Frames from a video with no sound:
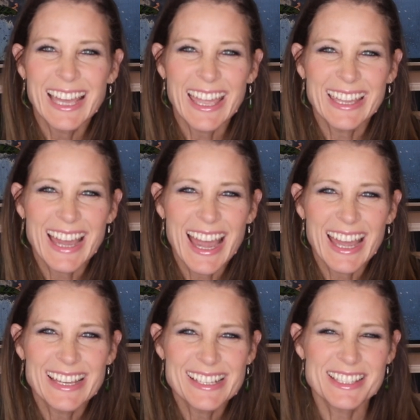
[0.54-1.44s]
hey
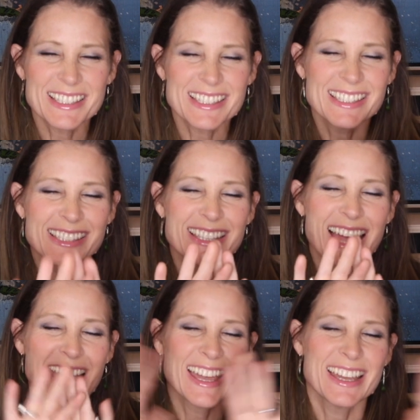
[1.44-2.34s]
guys,
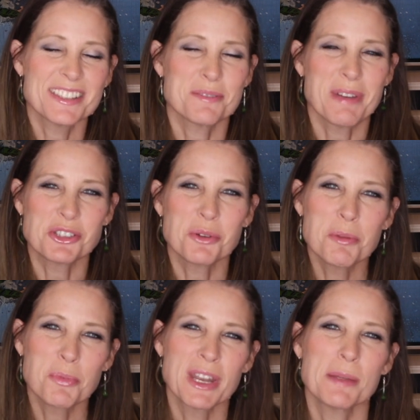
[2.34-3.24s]
it's Rachel
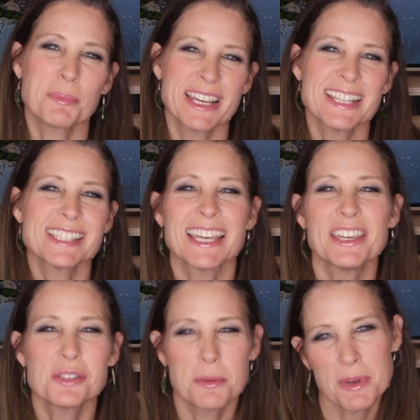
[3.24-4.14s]
with Pretty and Plants. Thank
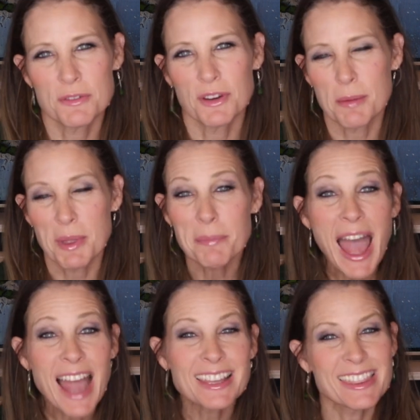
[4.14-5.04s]
you so much for coming
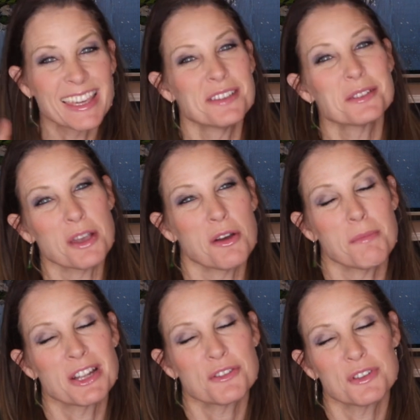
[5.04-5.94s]
back. Thank you so
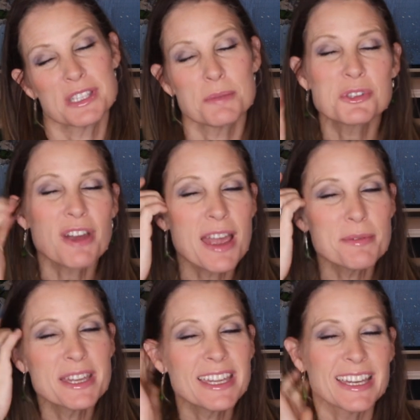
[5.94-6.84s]
much for
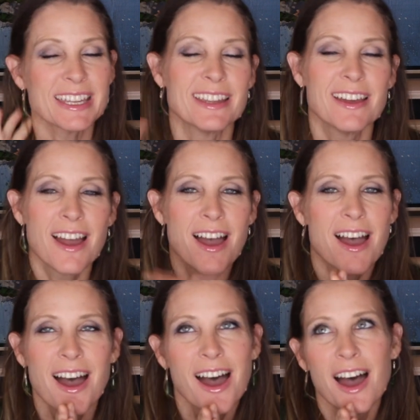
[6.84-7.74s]
subscribing, and
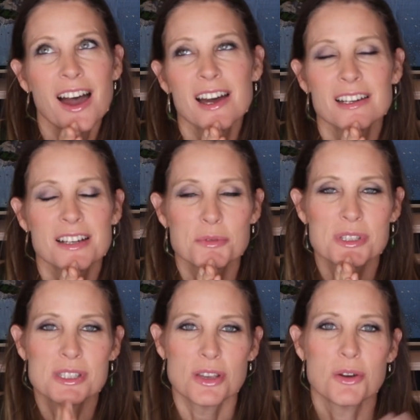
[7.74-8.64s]
I'm
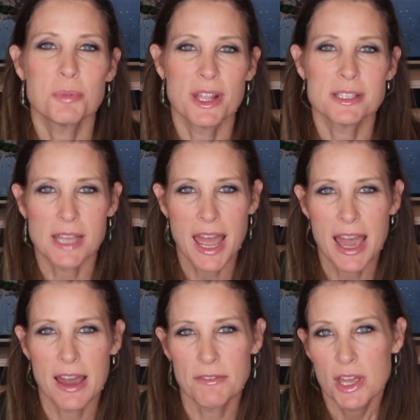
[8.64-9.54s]
just so blessed to
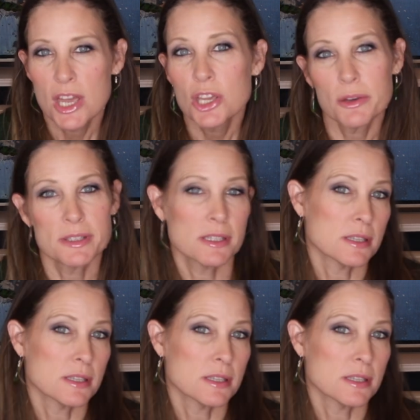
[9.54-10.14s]
have you as a